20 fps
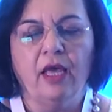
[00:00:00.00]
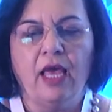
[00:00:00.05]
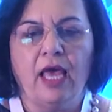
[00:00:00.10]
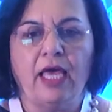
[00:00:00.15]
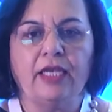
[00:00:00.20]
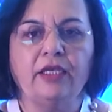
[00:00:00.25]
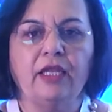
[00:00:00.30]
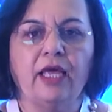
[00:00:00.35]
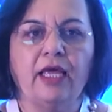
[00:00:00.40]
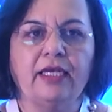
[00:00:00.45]

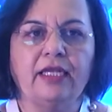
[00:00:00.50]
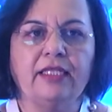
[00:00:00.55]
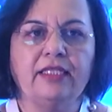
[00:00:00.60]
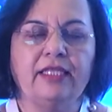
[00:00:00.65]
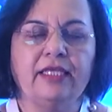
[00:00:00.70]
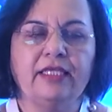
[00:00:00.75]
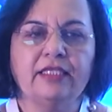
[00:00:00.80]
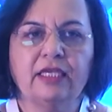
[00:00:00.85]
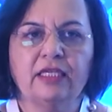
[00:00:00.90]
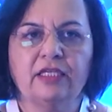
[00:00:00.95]
and
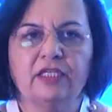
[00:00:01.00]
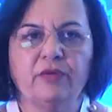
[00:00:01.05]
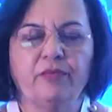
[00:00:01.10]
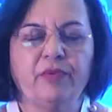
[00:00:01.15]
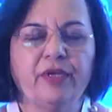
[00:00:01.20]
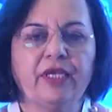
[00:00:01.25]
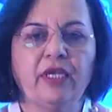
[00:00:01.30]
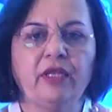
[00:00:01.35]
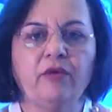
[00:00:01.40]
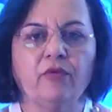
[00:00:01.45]
these are
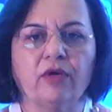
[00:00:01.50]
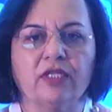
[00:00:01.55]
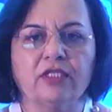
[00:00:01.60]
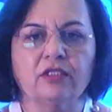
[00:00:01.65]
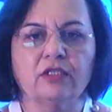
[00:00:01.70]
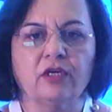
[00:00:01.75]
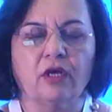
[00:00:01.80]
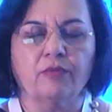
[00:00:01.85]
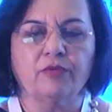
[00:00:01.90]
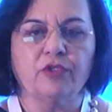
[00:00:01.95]
typically
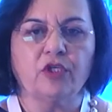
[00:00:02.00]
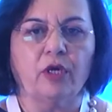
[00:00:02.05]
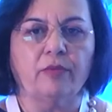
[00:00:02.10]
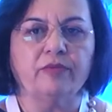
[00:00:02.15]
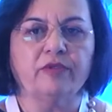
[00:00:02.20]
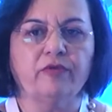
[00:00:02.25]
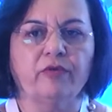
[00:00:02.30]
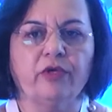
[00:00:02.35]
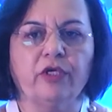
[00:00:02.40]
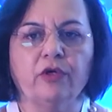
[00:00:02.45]
one-stop
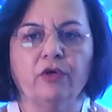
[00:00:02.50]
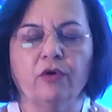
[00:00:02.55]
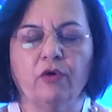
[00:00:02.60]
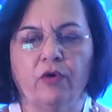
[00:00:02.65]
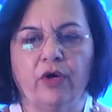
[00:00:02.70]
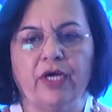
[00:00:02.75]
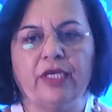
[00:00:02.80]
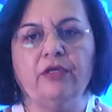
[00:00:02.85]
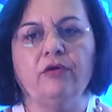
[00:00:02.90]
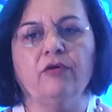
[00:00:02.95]
shops where you
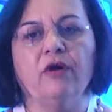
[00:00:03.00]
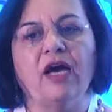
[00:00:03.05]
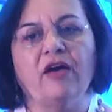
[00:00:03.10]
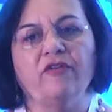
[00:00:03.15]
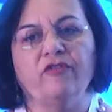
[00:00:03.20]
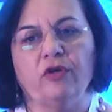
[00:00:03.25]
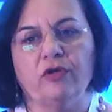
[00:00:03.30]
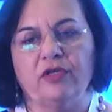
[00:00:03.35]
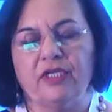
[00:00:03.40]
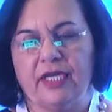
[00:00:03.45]
go in, you
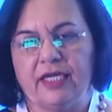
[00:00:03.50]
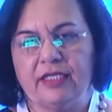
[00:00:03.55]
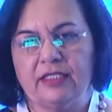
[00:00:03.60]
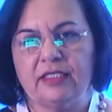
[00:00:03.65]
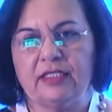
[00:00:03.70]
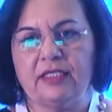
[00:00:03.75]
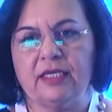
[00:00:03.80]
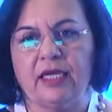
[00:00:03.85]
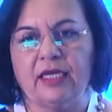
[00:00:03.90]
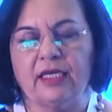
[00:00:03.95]
have your
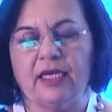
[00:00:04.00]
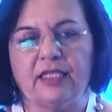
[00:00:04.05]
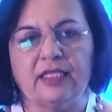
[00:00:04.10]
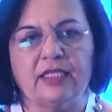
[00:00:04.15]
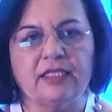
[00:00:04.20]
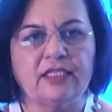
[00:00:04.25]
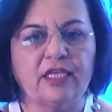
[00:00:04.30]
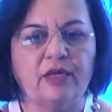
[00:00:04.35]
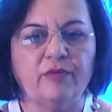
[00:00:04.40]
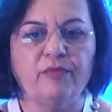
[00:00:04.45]
tests done at
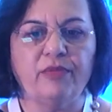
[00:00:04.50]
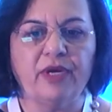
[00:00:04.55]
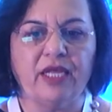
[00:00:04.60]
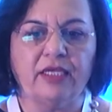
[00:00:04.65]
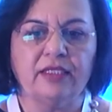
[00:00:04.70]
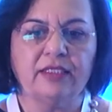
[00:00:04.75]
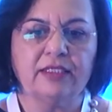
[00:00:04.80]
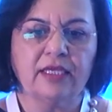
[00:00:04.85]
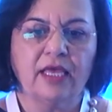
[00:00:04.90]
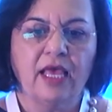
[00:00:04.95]
the same
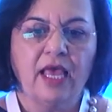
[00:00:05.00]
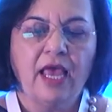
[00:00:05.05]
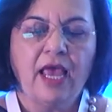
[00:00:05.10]
place,